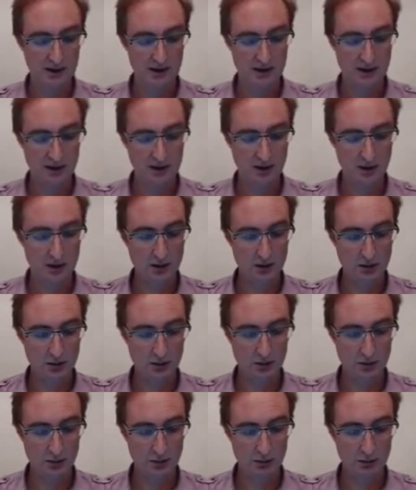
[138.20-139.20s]
The socket
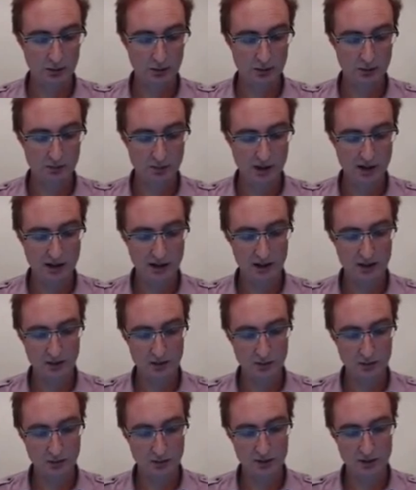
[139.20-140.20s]
calls we would make to
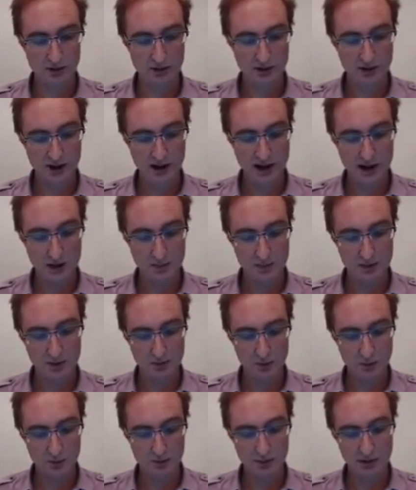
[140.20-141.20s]
cause this to
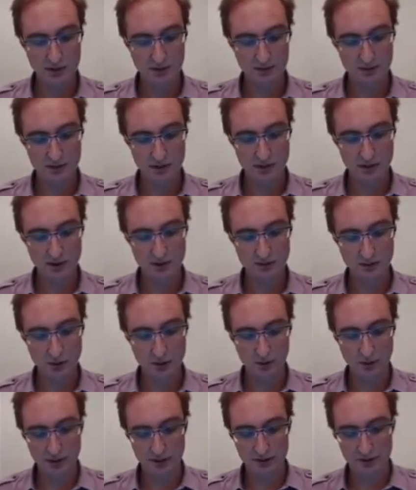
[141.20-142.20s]
happen would be, first of
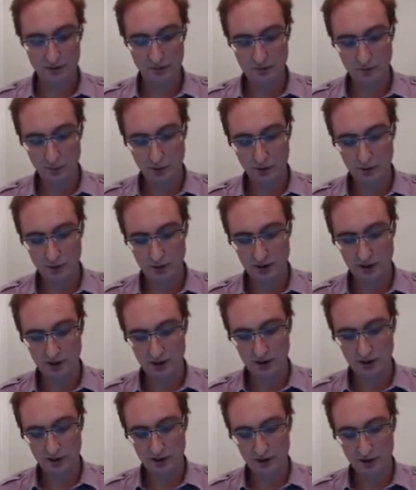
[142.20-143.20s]
all, we would need
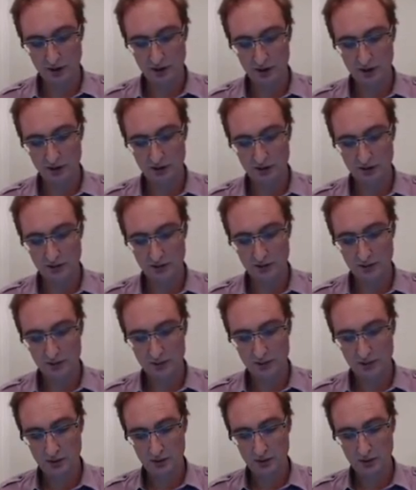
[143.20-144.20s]
a socket
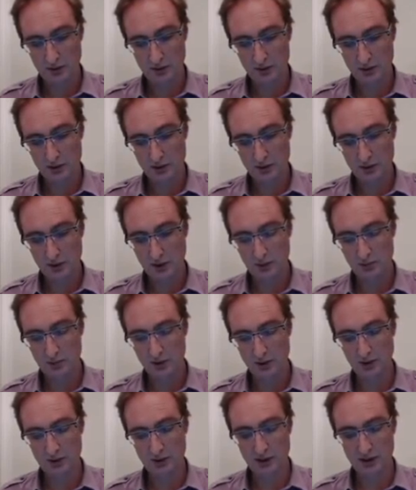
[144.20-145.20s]
on
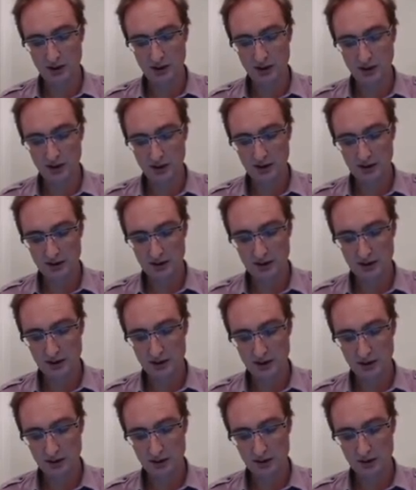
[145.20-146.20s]
both sides.
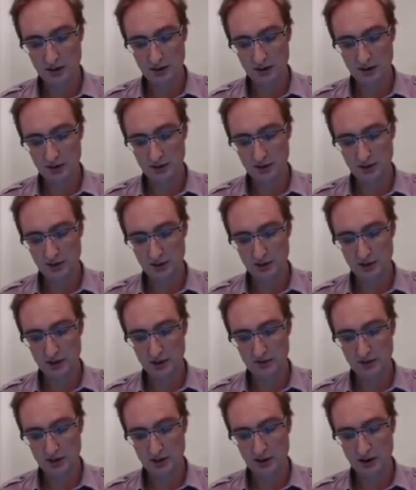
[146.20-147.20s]
Now, on the
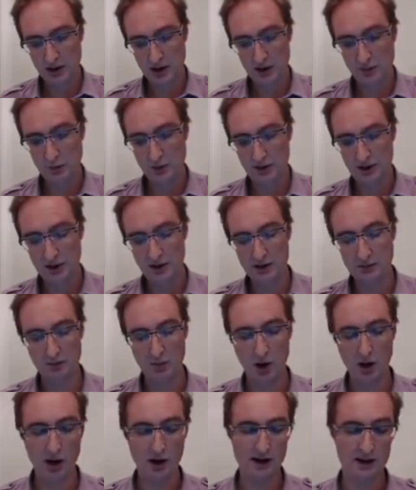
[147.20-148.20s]
server side, we'd need to
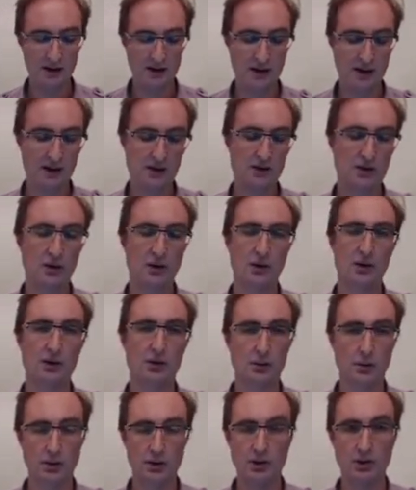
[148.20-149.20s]
bind that socket
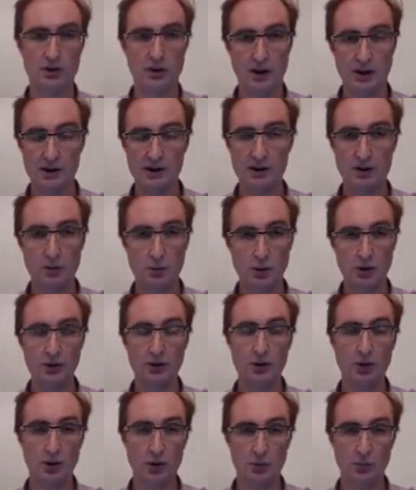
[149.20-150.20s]
to an address, a
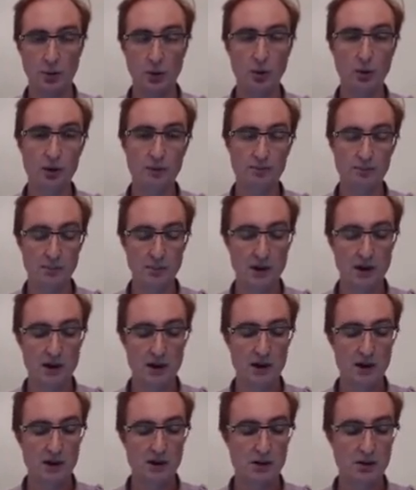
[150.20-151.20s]
well-known port,
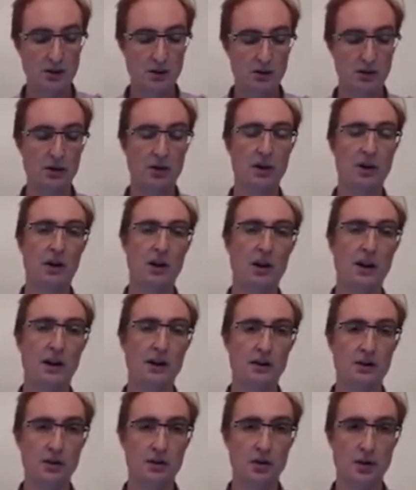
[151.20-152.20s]
so that the
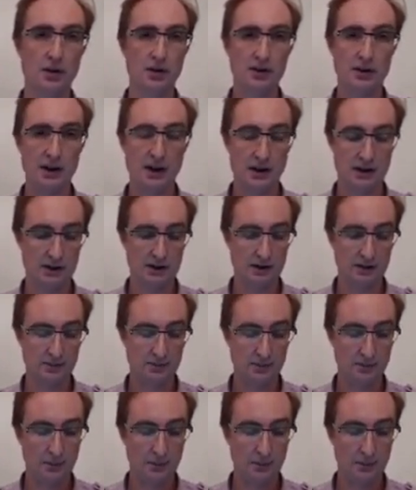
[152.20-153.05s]
client could contact.